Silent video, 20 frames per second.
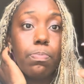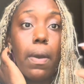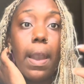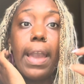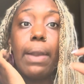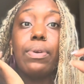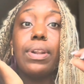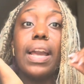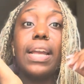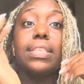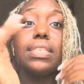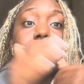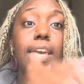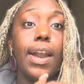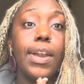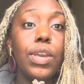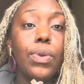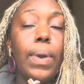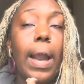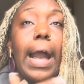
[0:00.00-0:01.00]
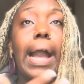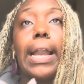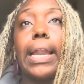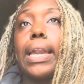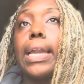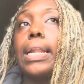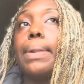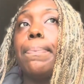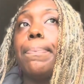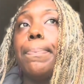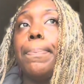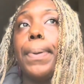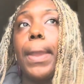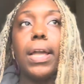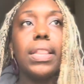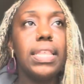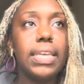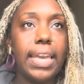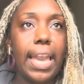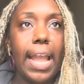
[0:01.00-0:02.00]
But when I tell you, I could
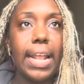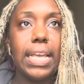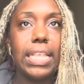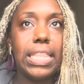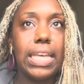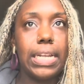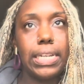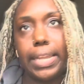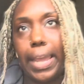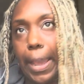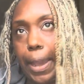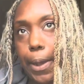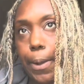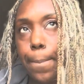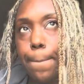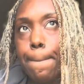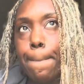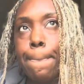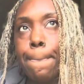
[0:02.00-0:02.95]
barely get anything down.